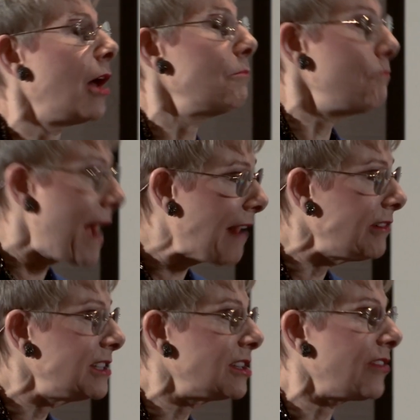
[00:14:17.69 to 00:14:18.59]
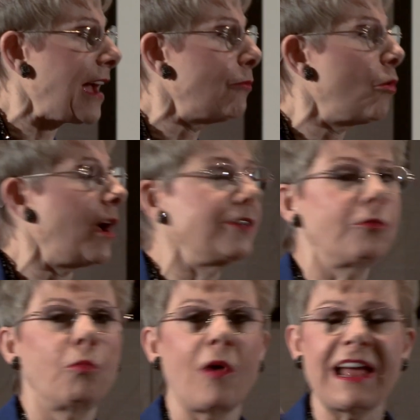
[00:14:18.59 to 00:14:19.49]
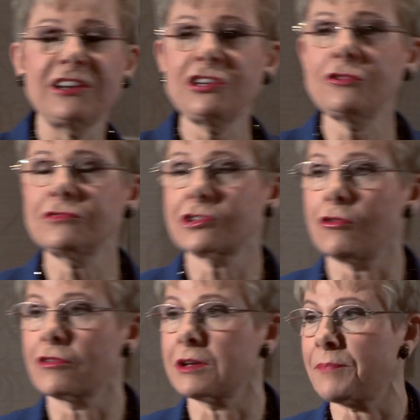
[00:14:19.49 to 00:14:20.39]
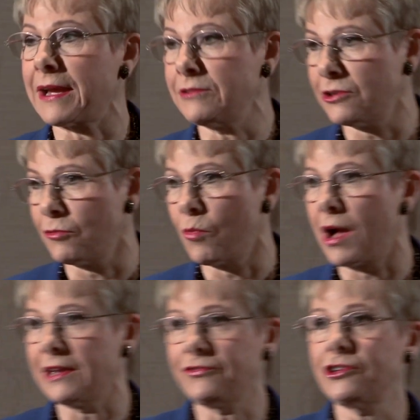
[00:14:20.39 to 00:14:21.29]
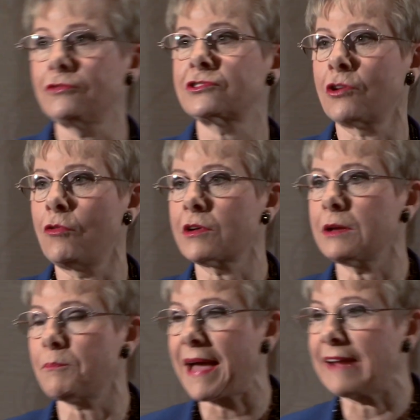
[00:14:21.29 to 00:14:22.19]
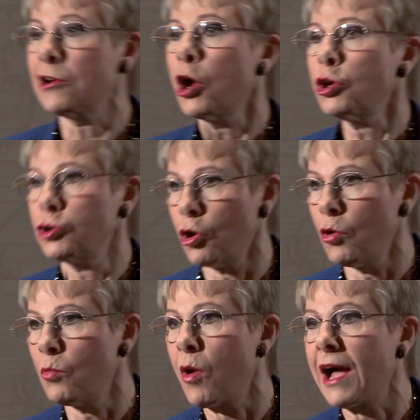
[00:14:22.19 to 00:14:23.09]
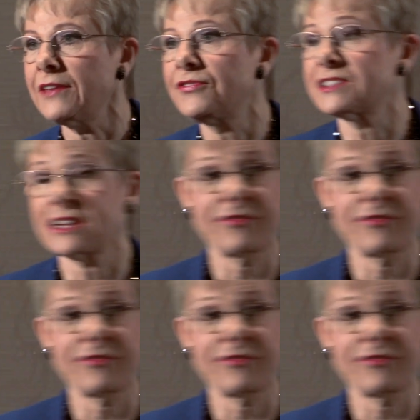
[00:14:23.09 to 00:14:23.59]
aren't married to that wife, when you talk about your wife, you talk about your wife as